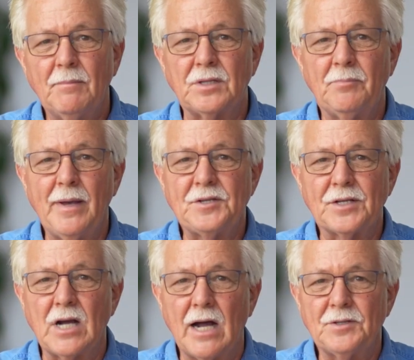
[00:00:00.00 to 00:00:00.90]
but the
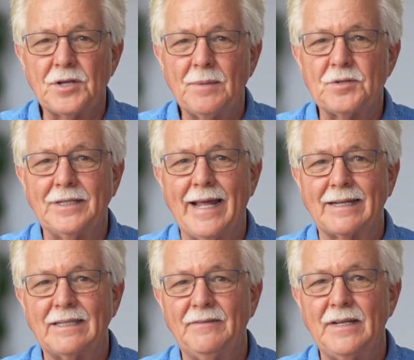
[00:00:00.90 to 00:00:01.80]
basic concepts and
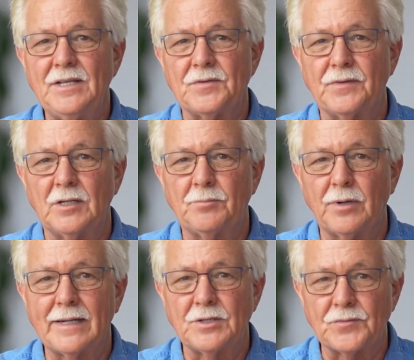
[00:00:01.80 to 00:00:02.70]
activities of good
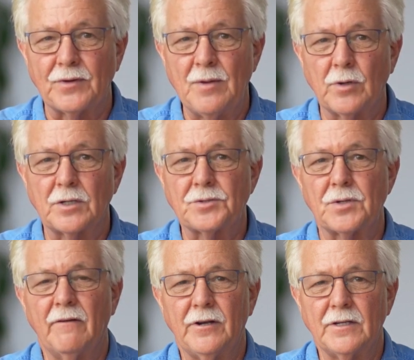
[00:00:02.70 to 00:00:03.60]
practice frameworks
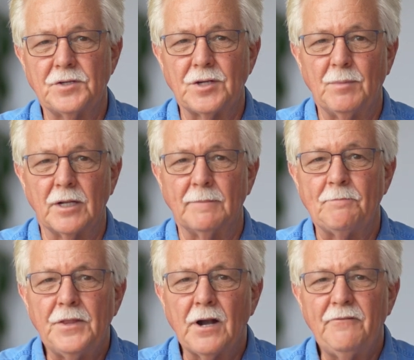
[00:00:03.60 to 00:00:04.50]
are very similar.
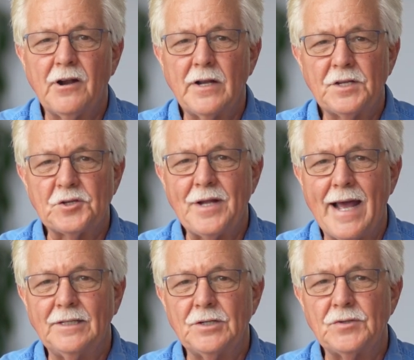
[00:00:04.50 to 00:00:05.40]
There are various
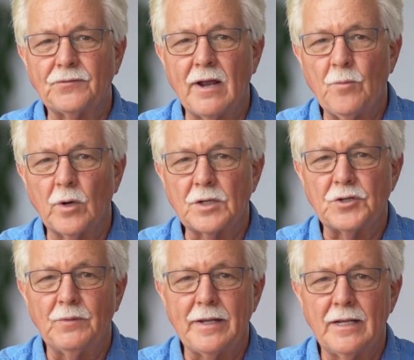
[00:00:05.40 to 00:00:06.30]
standards, frameworks,
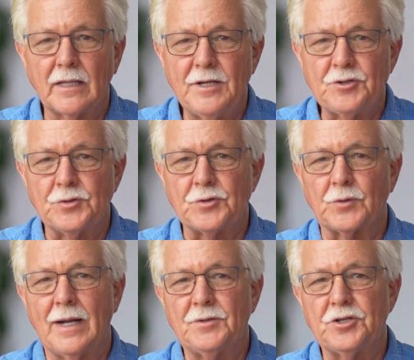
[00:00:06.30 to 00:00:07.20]
and regulations
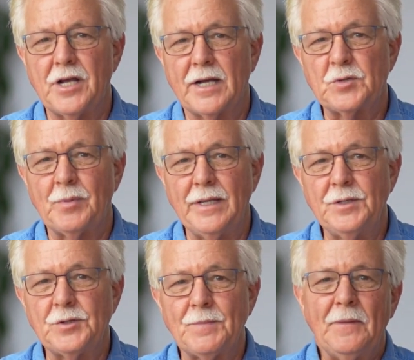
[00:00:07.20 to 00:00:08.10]
around
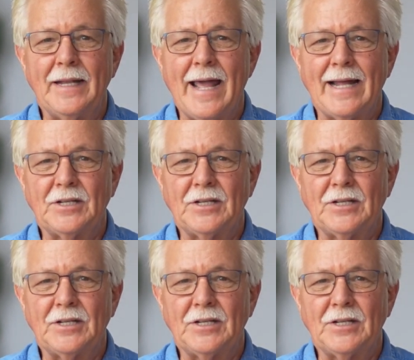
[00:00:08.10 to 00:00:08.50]
GxPs that add